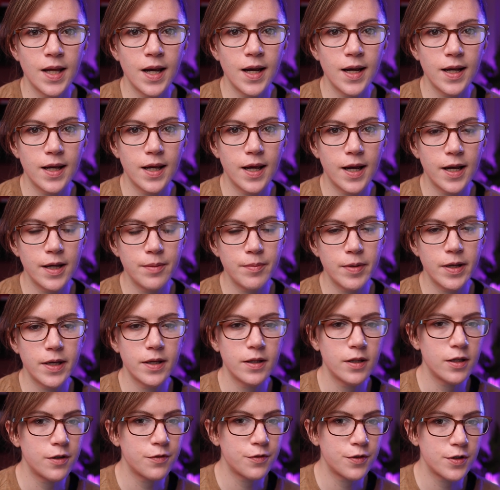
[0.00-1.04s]
Hi, I'm
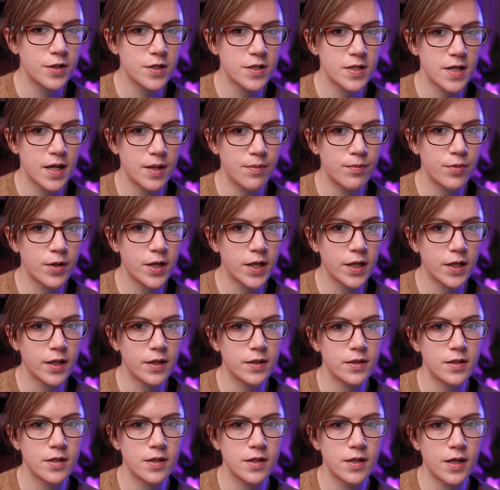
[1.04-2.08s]
Ailey for Design Break,
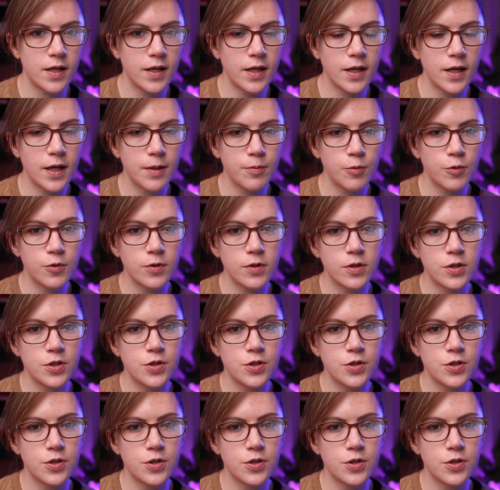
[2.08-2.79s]
and today I'm going